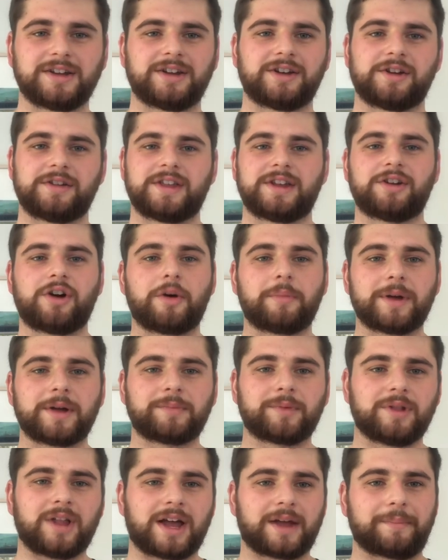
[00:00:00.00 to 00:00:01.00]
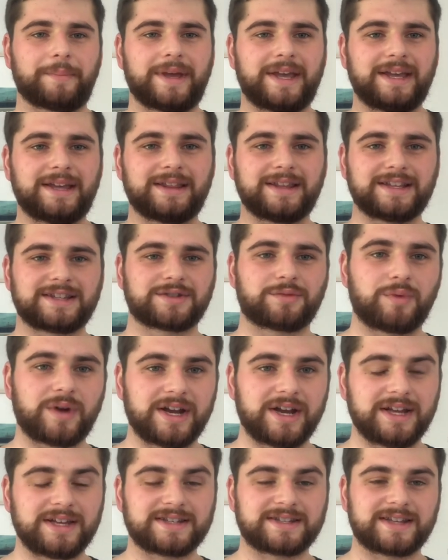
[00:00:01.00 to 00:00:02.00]
You know, they're not people like me in their
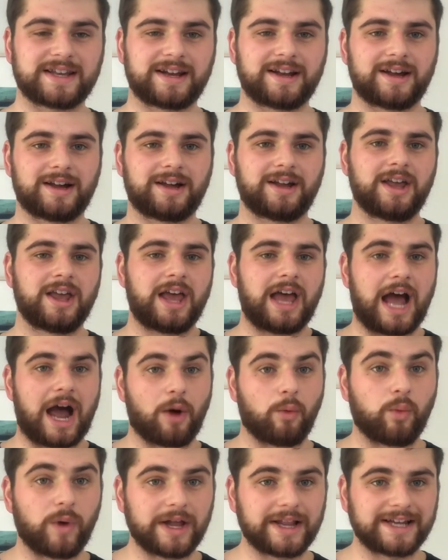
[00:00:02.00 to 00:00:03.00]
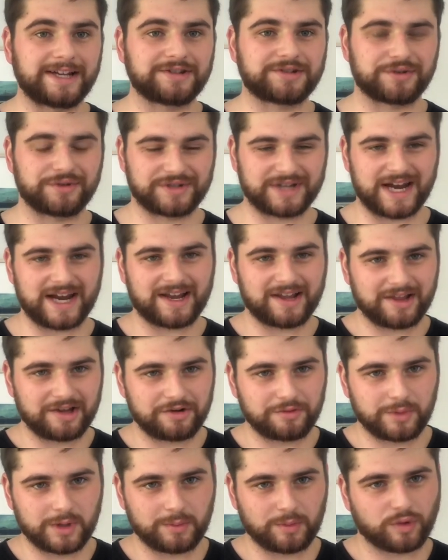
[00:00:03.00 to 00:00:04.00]
20s that are willing to take a
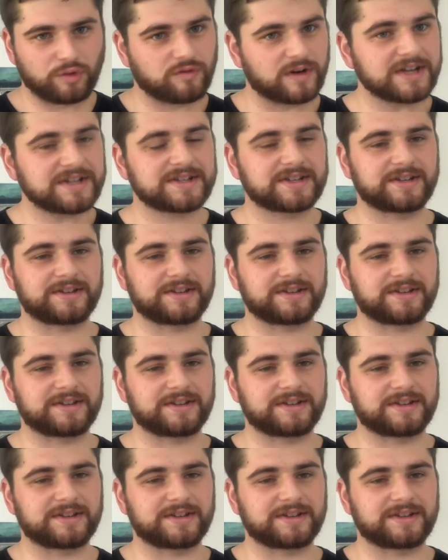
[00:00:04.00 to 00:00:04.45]
little bit more risk.